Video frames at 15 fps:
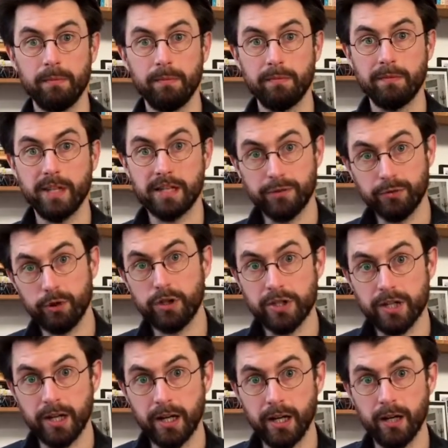There's a first
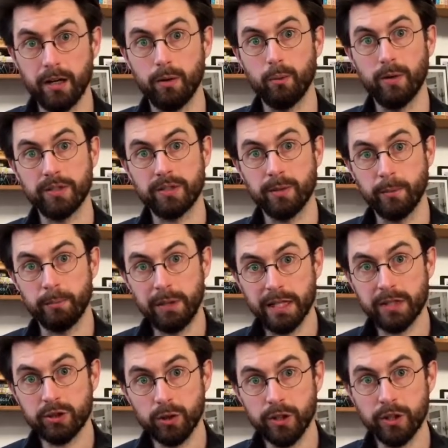year with some
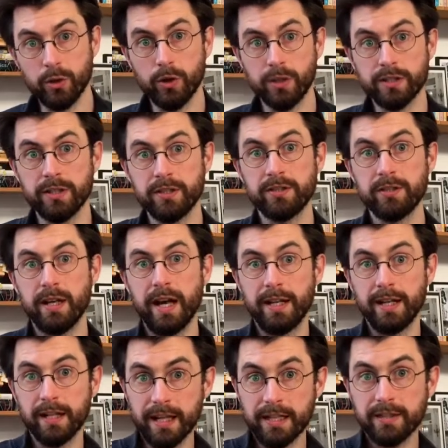obligatory courses and
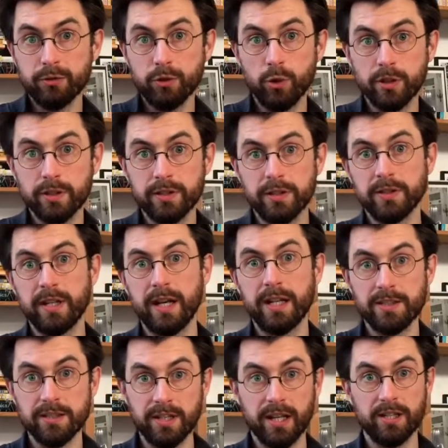elective courses, and a
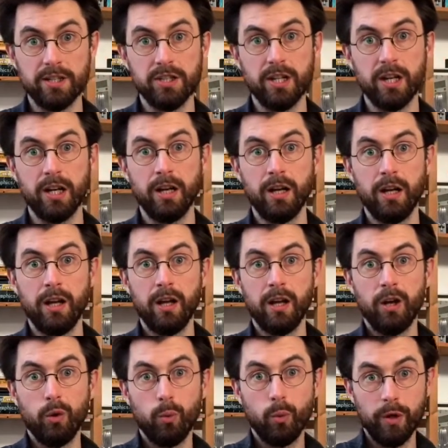second year
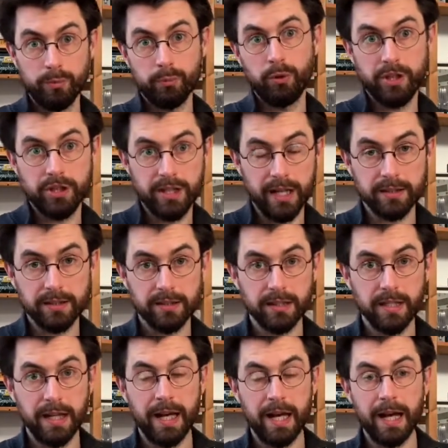with projects.
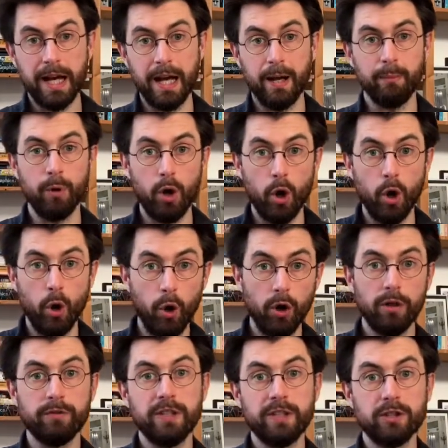All
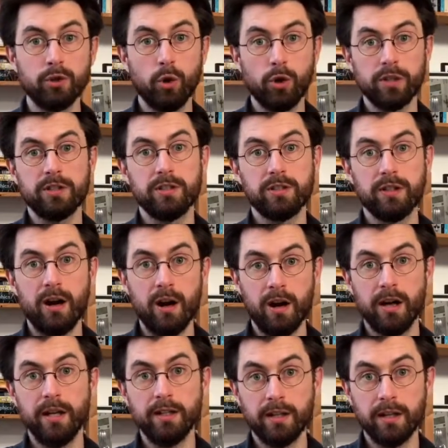of these courses are
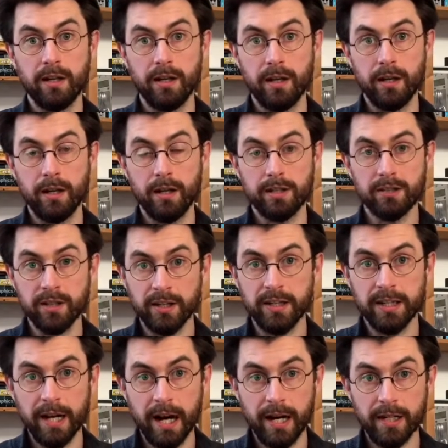in the study
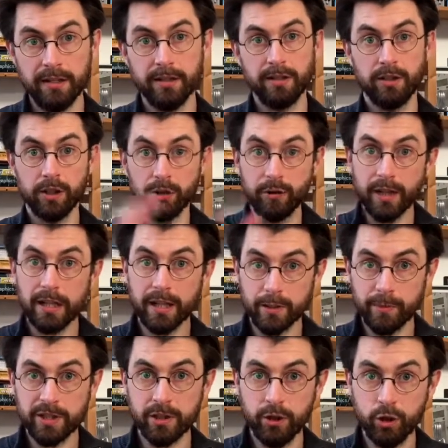guide. The curriculum
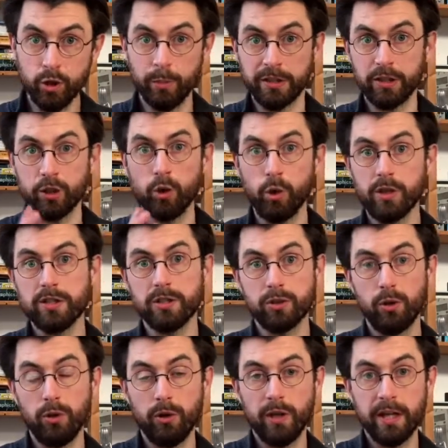is new, but the courses
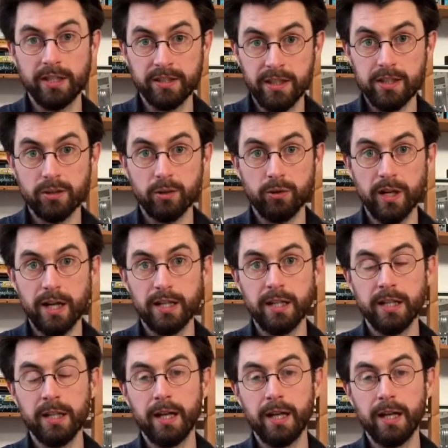all exist already.